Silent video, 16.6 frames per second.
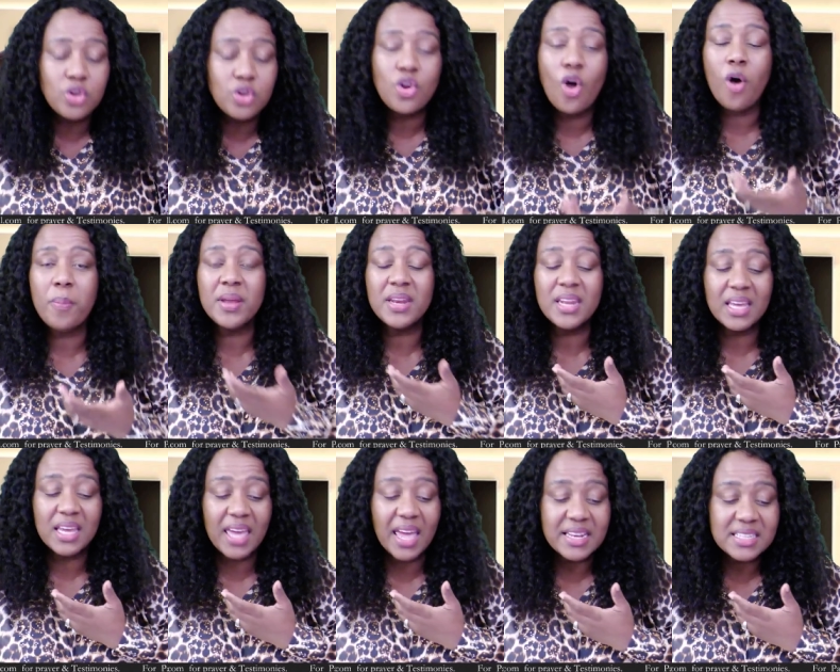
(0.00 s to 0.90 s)

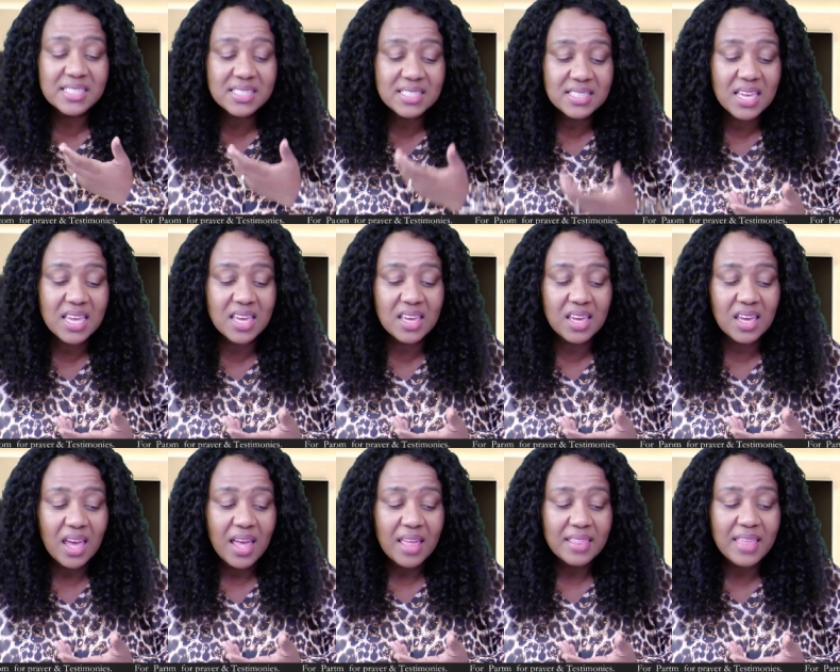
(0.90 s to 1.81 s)
Nobody can
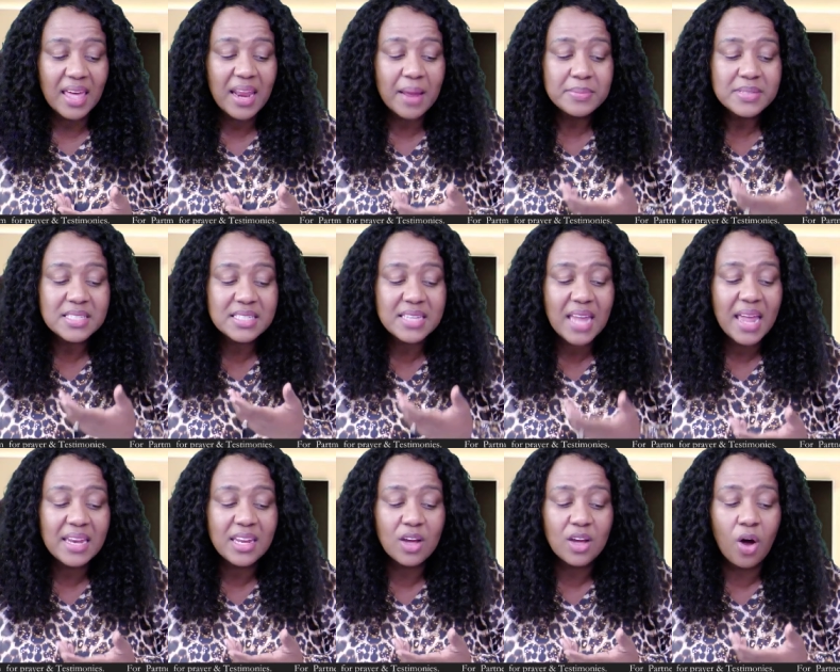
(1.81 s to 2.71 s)
see that I'm
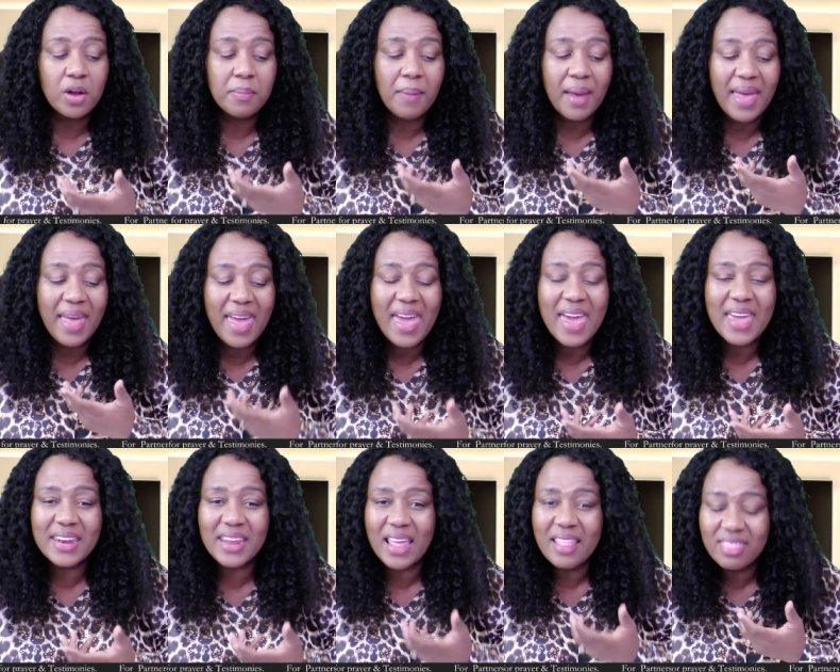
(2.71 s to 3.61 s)
standing on my
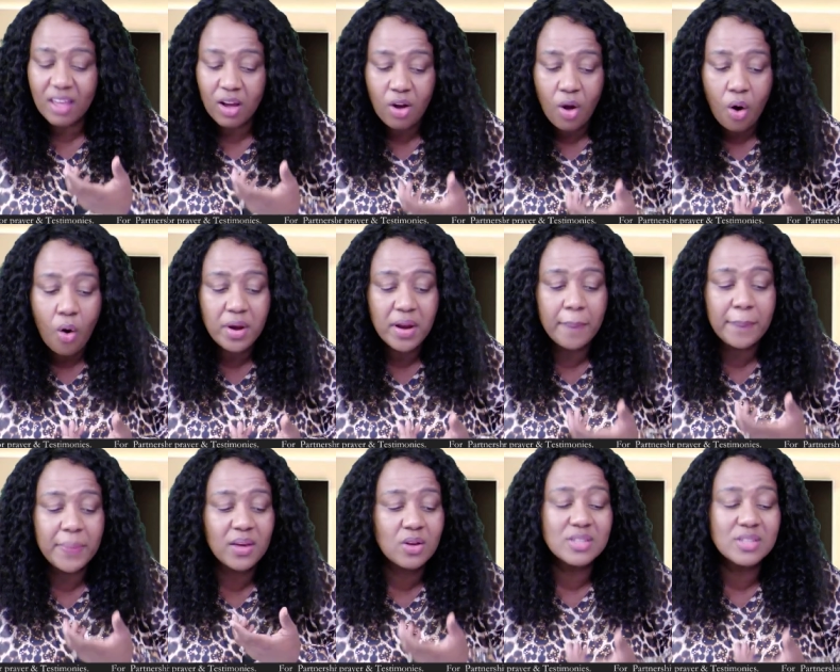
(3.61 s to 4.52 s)
head in the corner
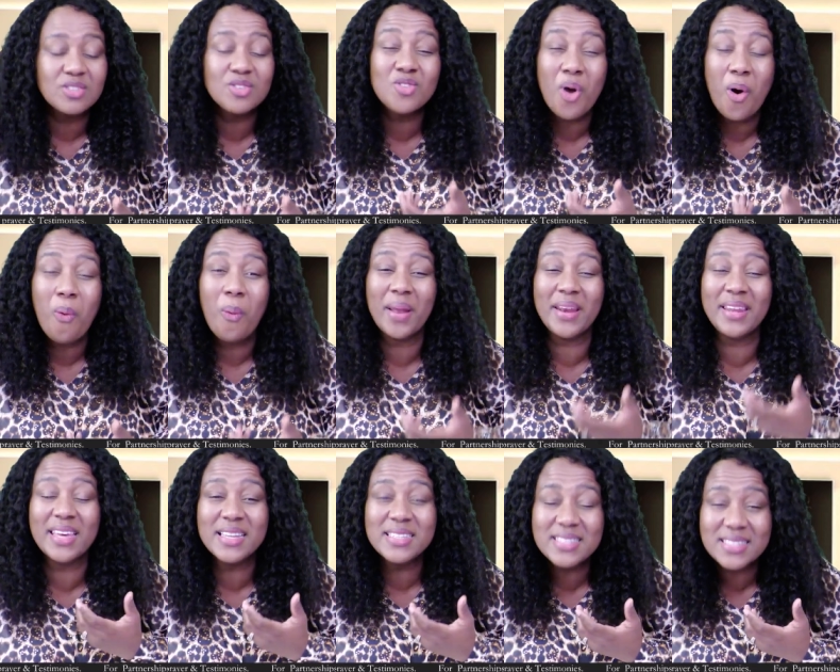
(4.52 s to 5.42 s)
because no
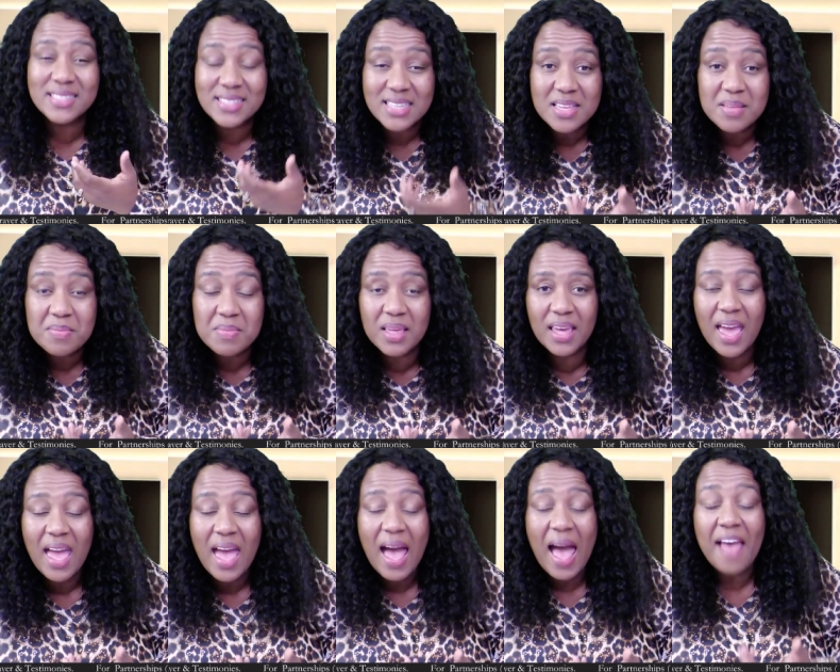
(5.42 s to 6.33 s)
one can see
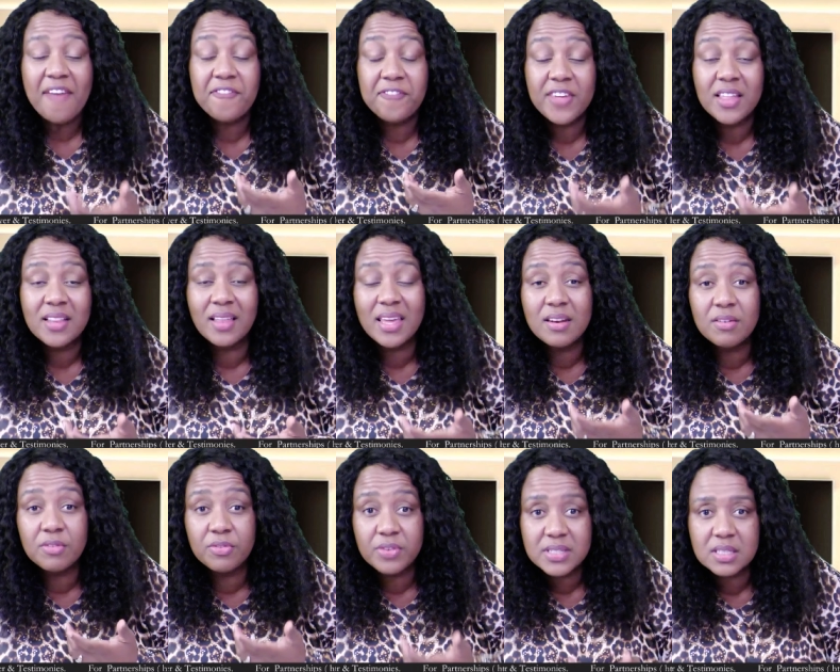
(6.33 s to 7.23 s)
me. I feel
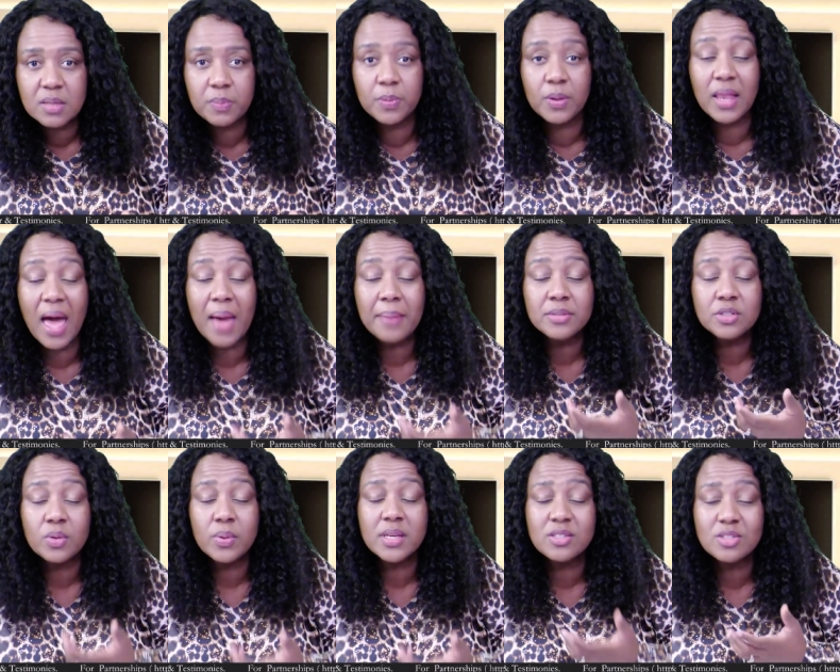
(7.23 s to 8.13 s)
invisible. I'm
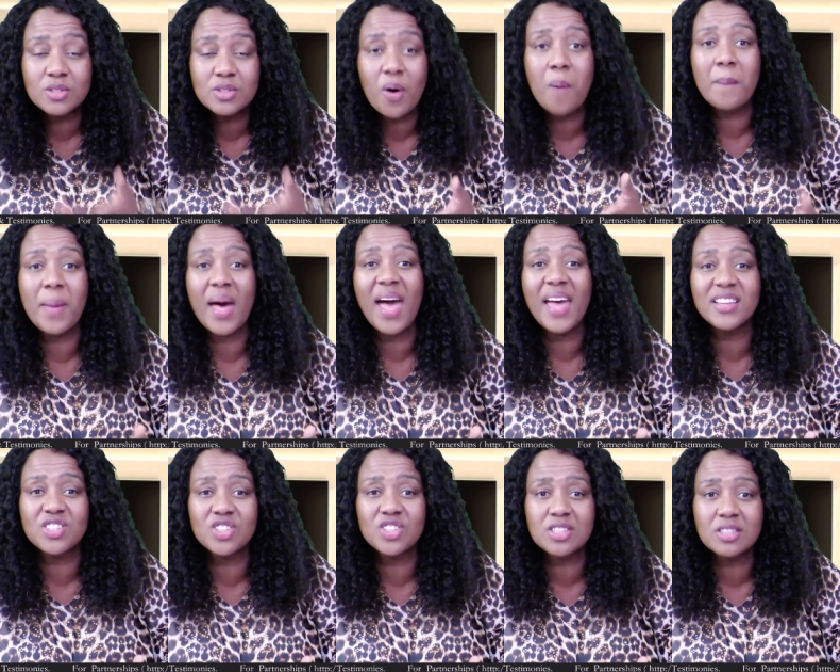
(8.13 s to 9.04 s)
doing so
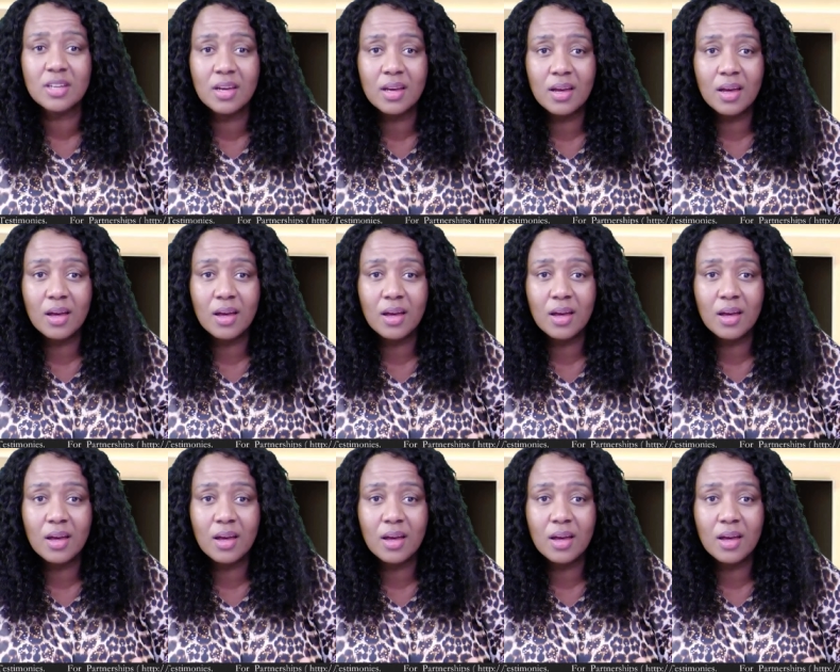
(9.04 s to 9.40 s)
much